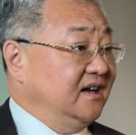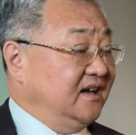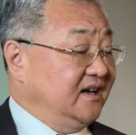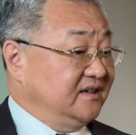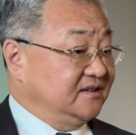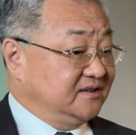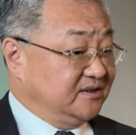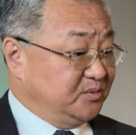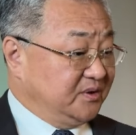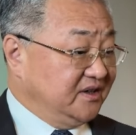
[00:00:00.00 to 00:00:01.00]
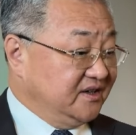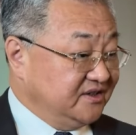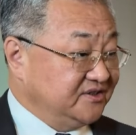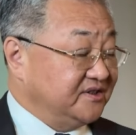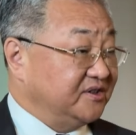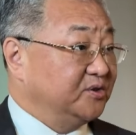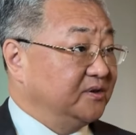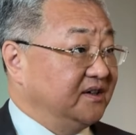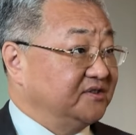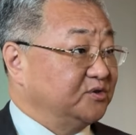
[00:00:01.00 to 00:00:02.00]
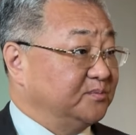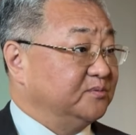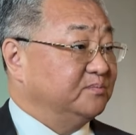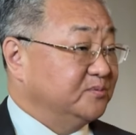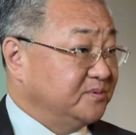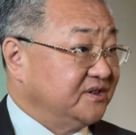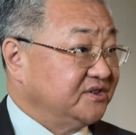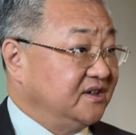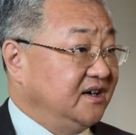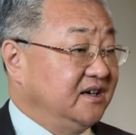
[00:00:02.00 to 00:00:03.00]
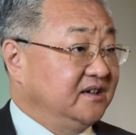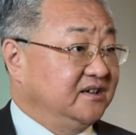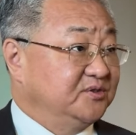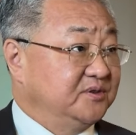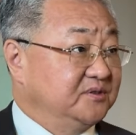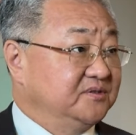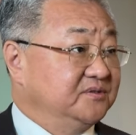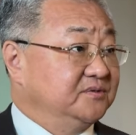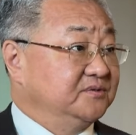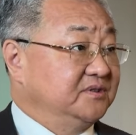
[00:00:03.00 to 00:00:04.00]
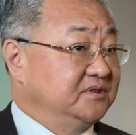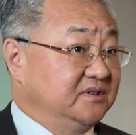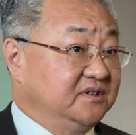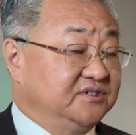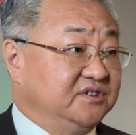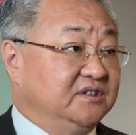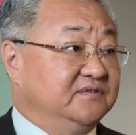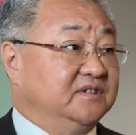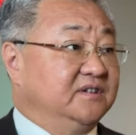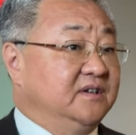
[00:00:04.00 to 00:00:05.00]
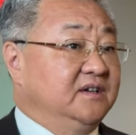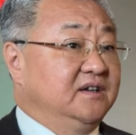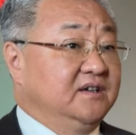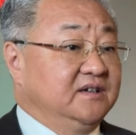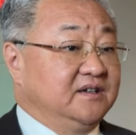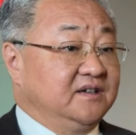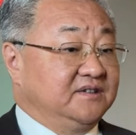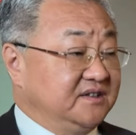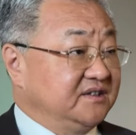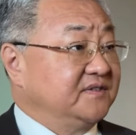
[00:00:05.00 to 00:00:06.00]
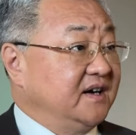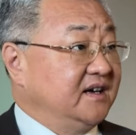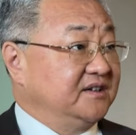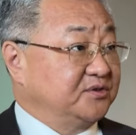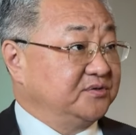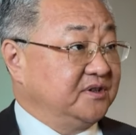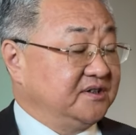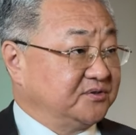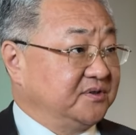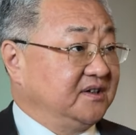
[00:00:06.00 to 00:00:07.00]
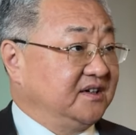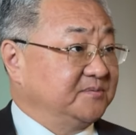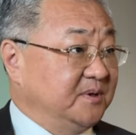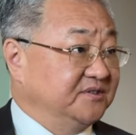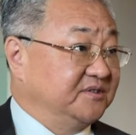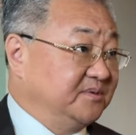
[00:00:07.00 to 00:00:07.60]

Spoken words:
And we urge the U.S. to put more pressure on Israel to achieve a ceasefire as quickly as possible.